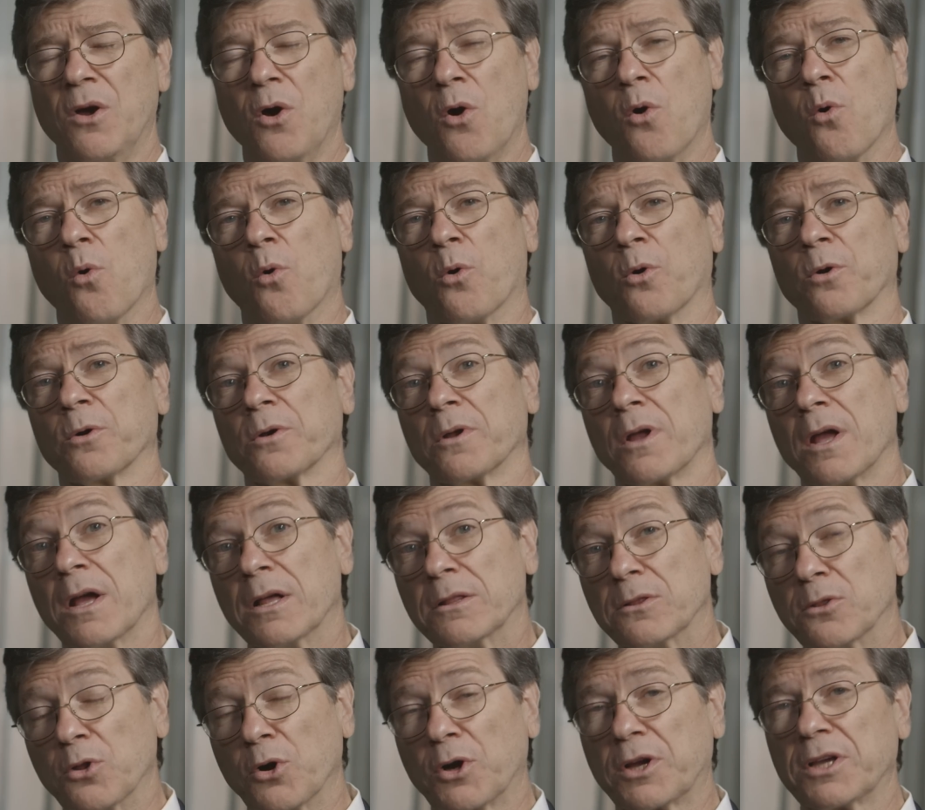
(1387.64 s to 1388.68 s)
Or
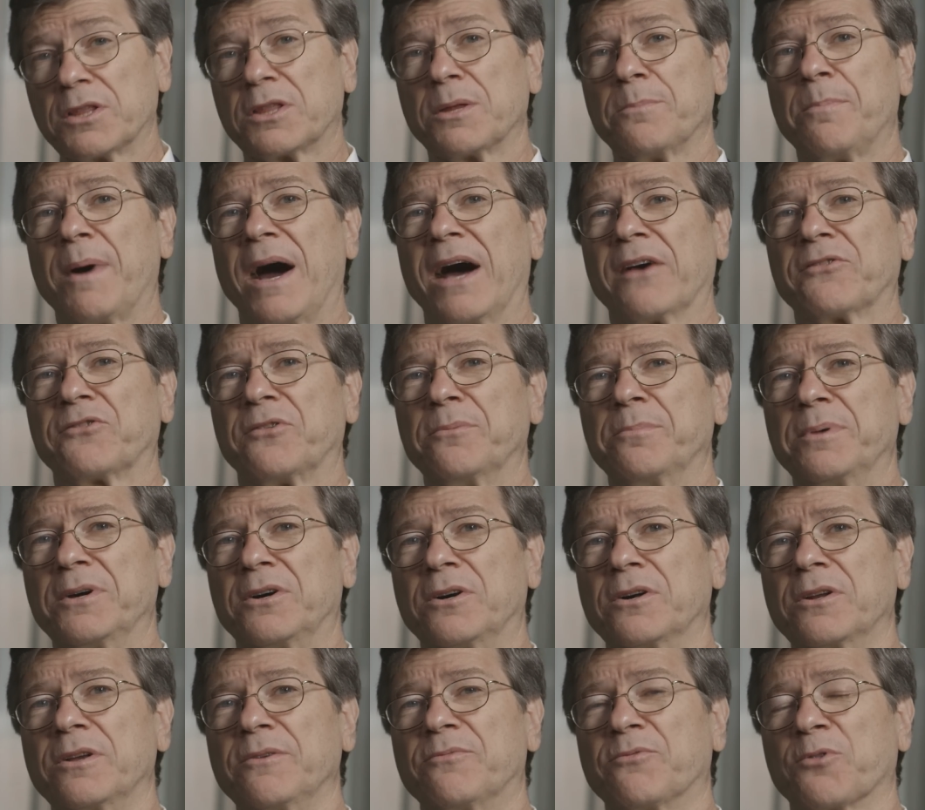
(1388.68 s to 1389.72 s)
look at the
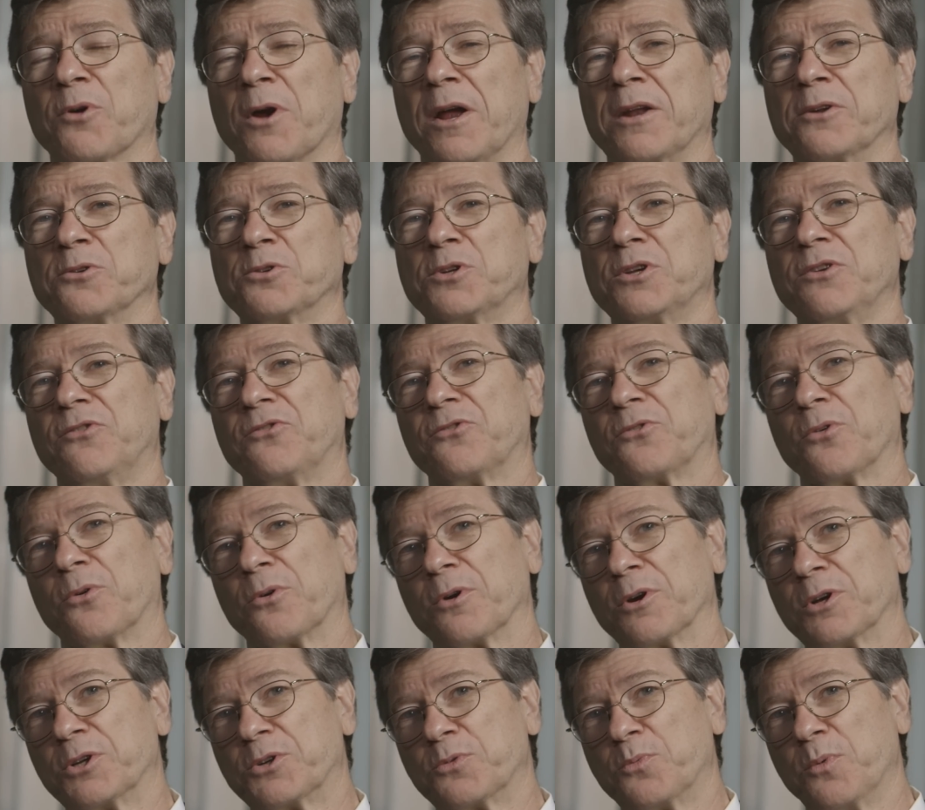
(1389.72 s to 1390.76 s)
possibility for energy
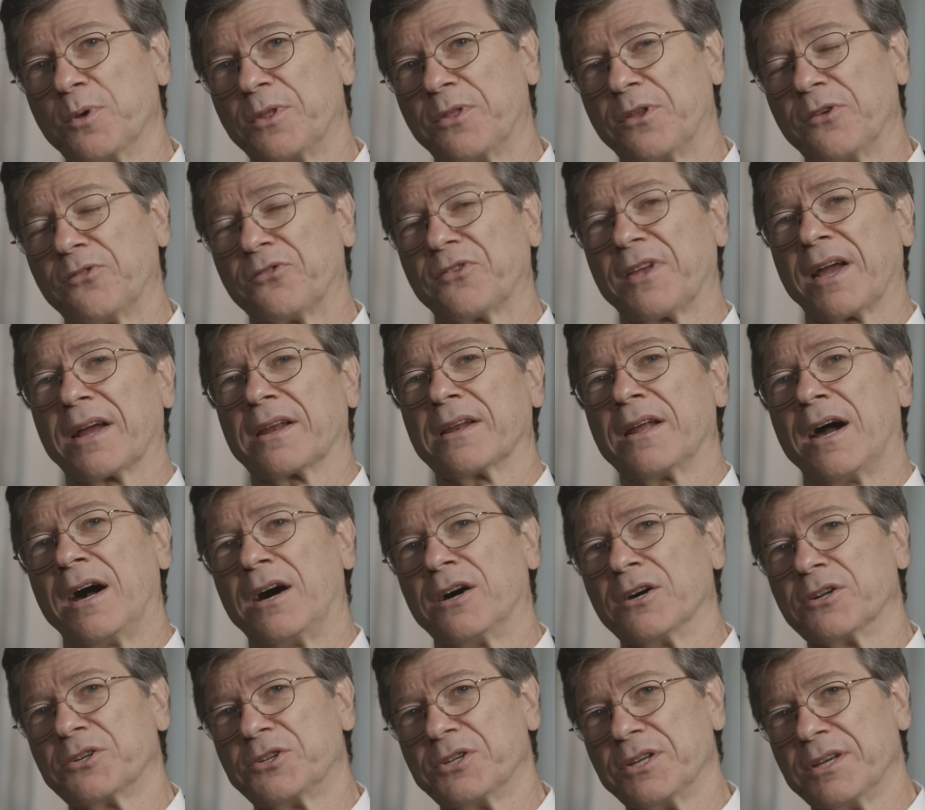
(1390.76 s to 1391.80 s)
storage with this
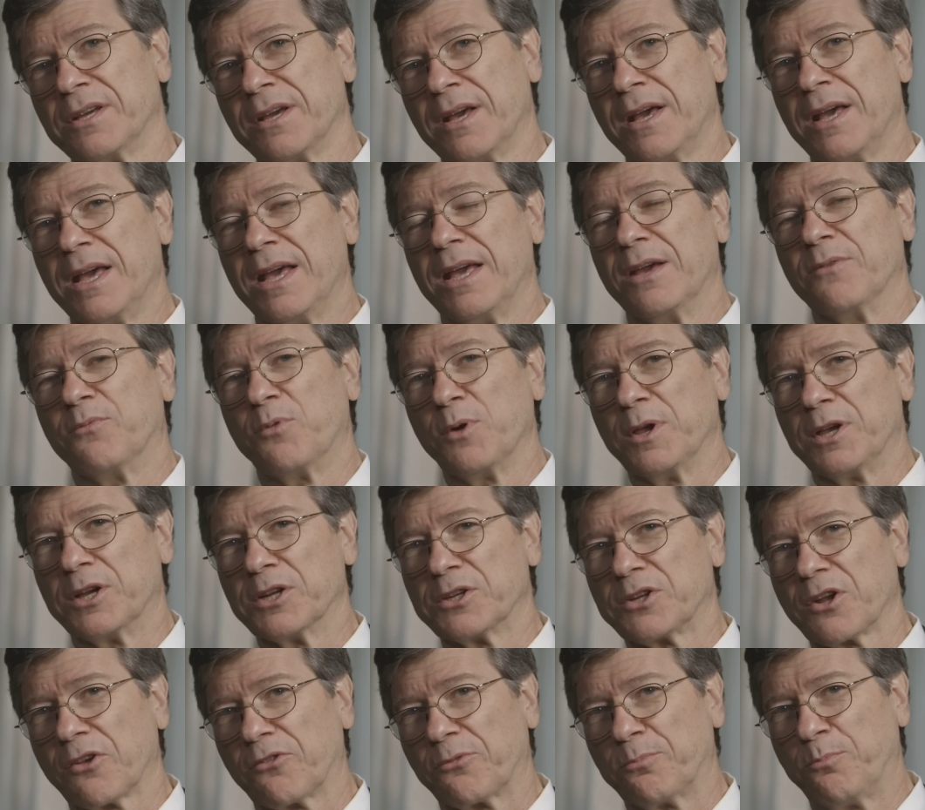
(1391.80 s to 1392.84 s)
technology if we can
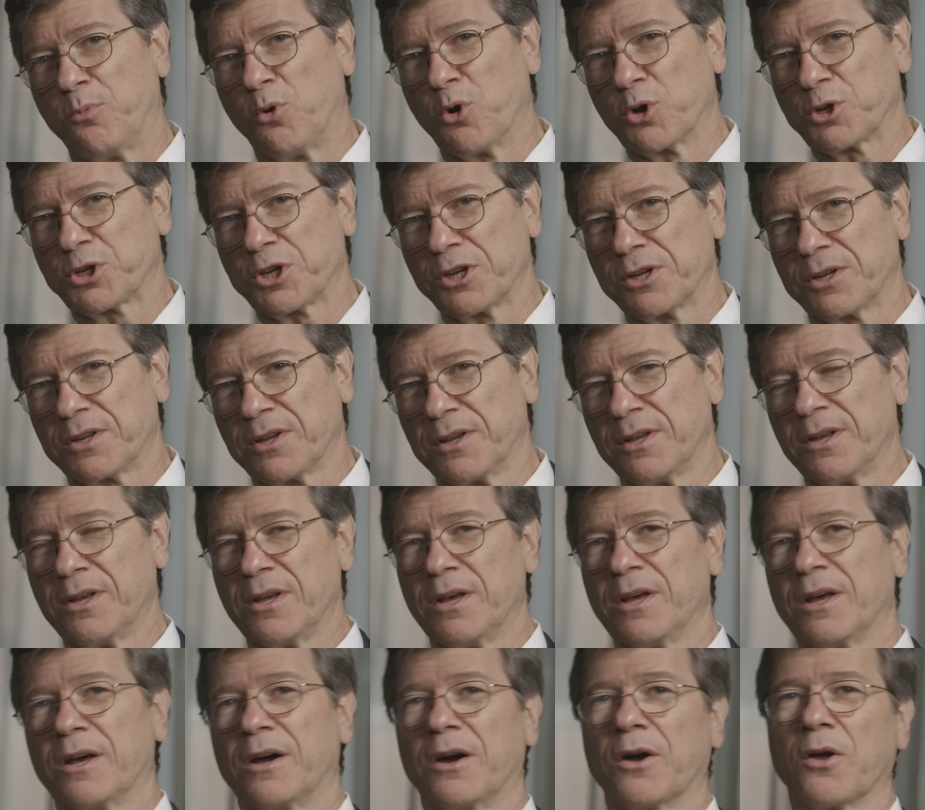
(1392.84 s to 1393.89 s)
just push it
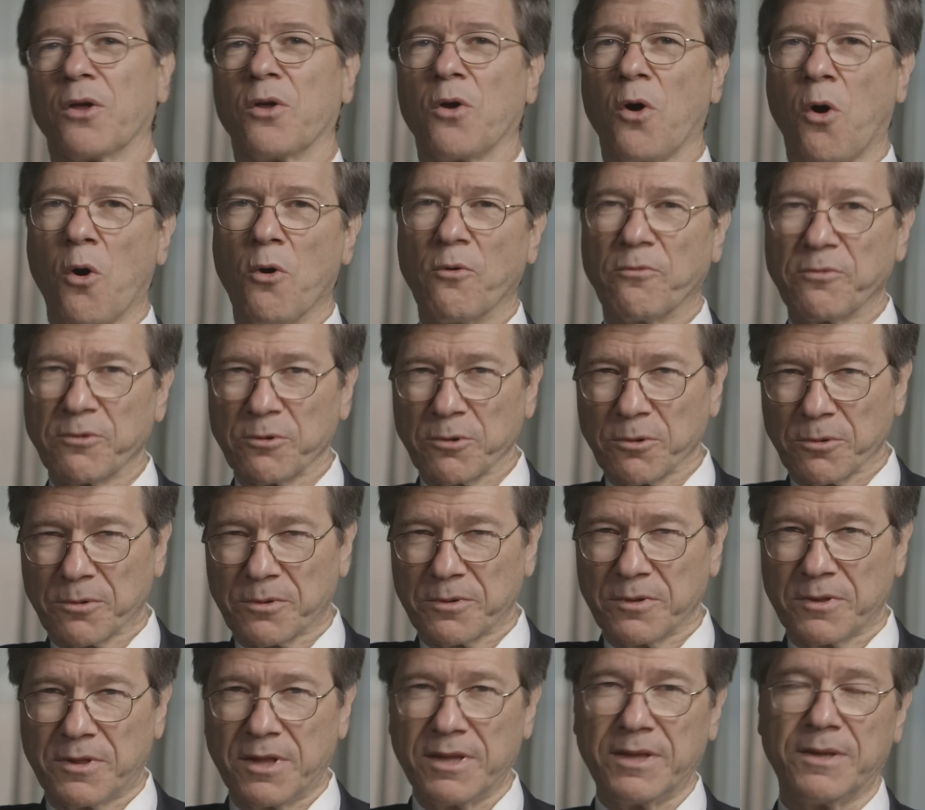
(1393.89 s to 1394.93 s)
over
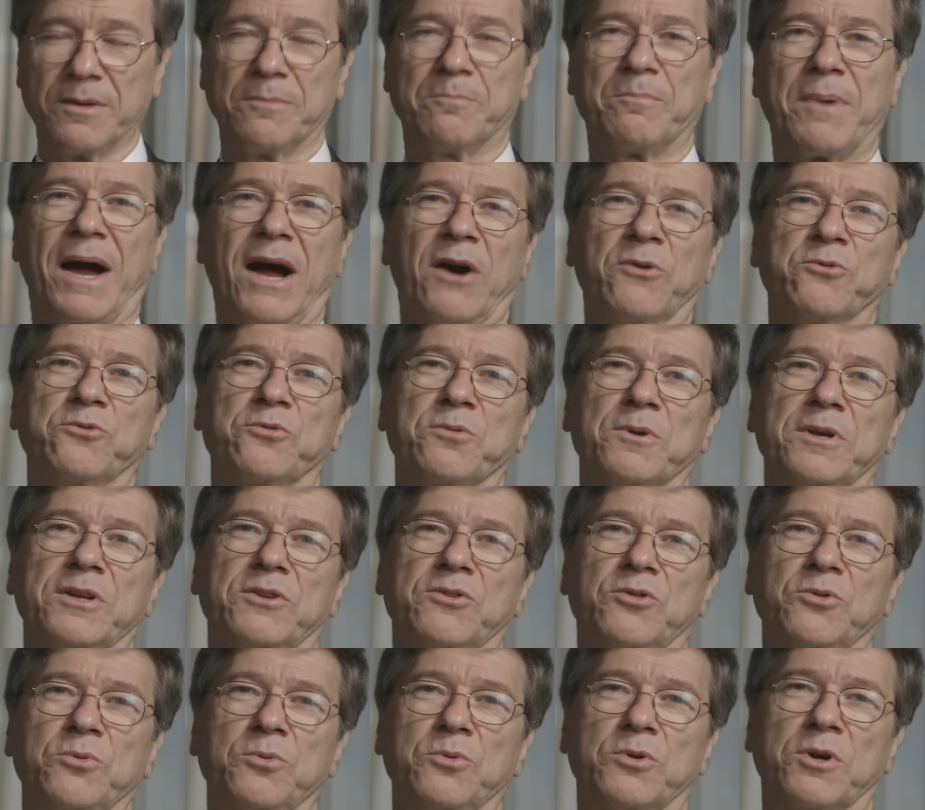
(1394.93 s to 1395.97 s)
the boundary
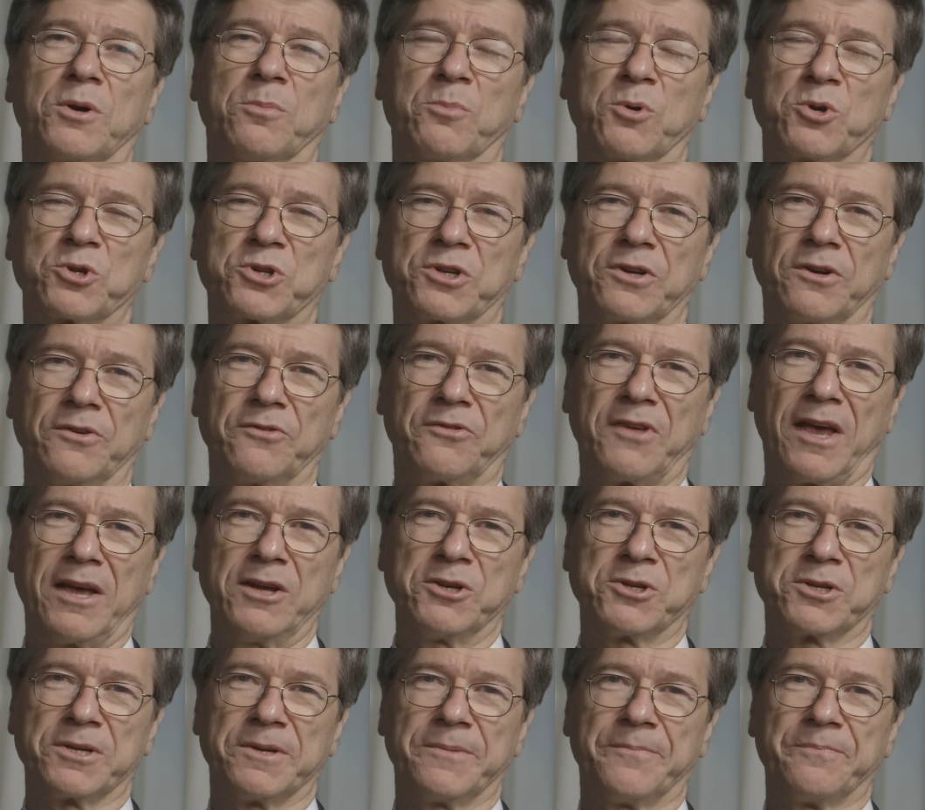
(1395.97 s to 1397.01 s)
to
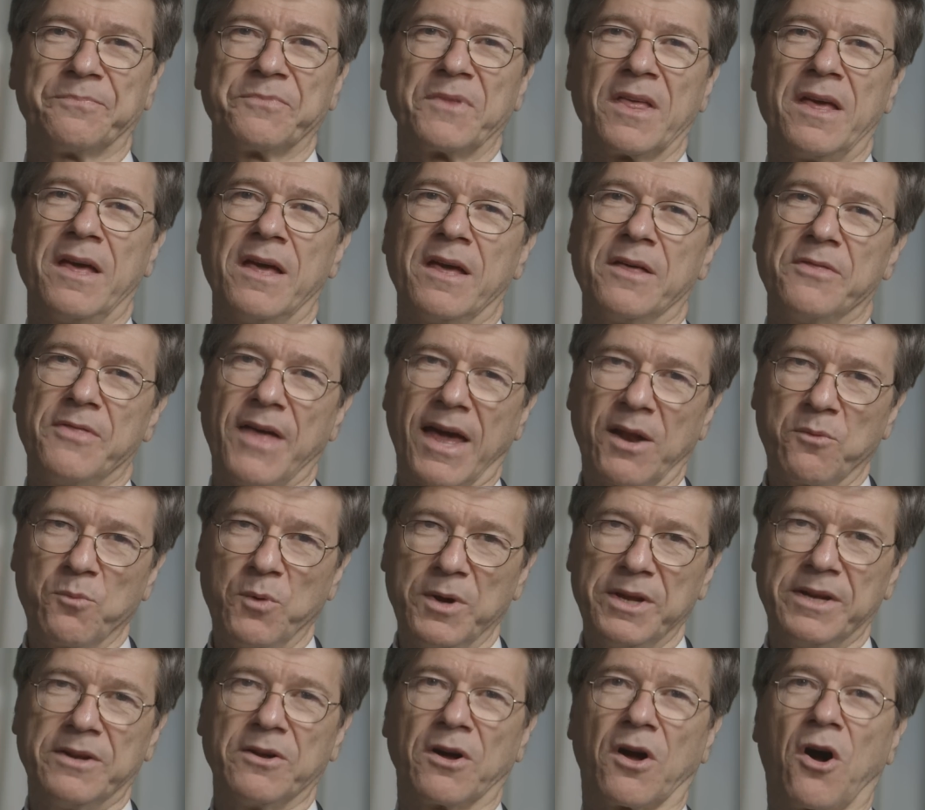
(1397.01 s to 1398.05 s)
commercialization, then
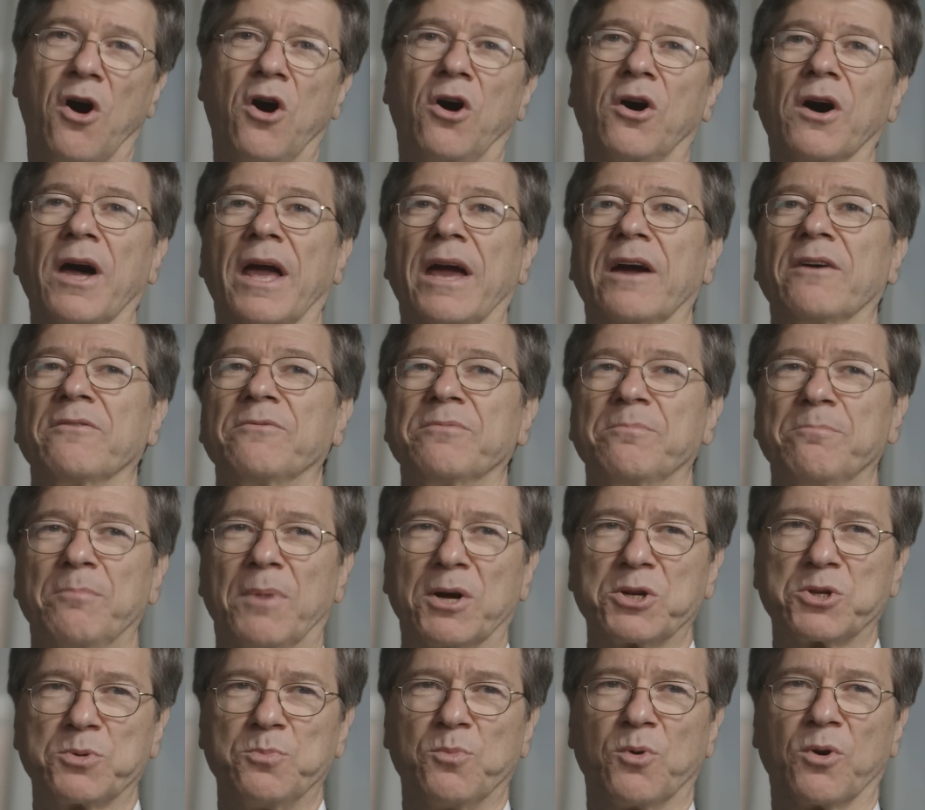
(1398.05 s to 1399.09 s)
we'd all have
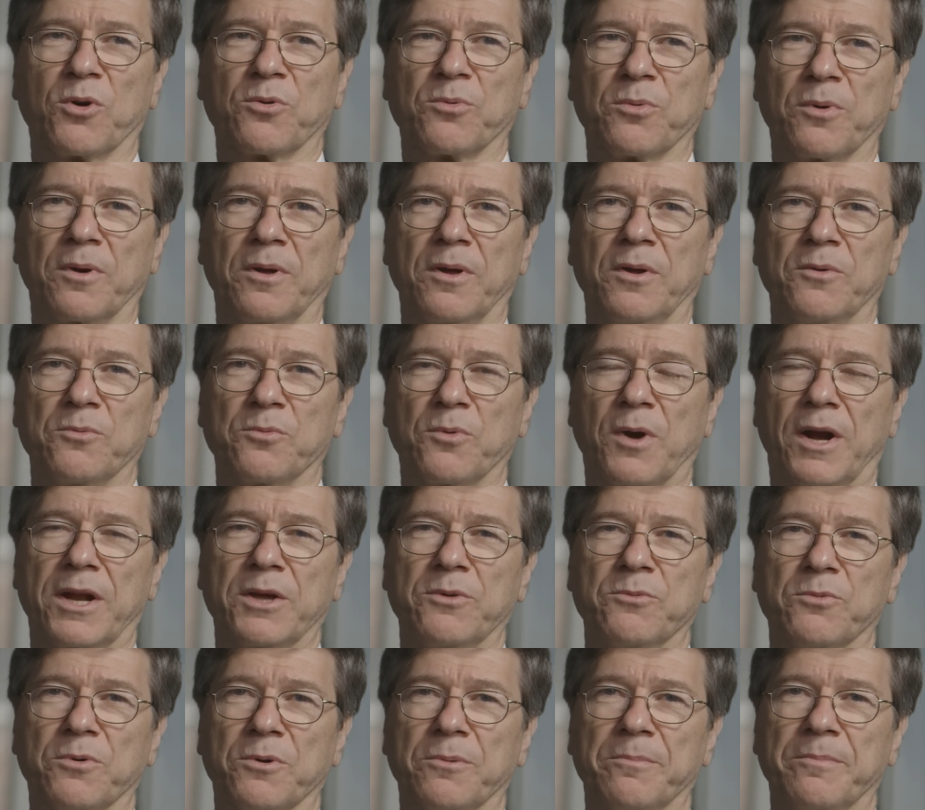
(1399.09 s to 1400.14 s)
much more
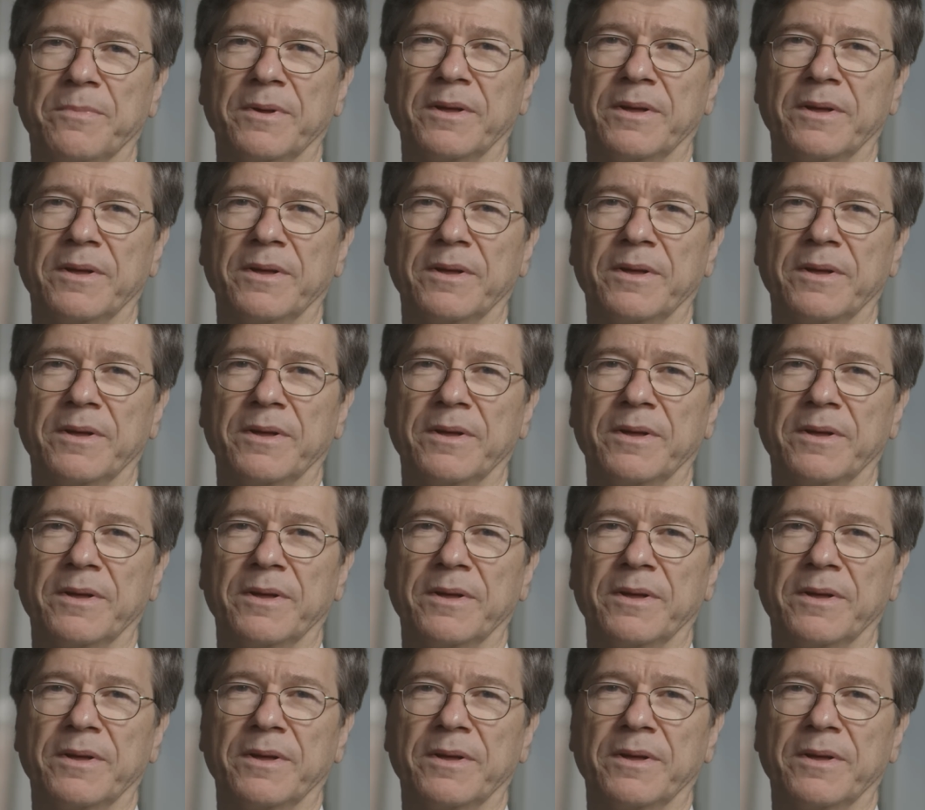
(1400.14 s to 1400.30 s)
running room.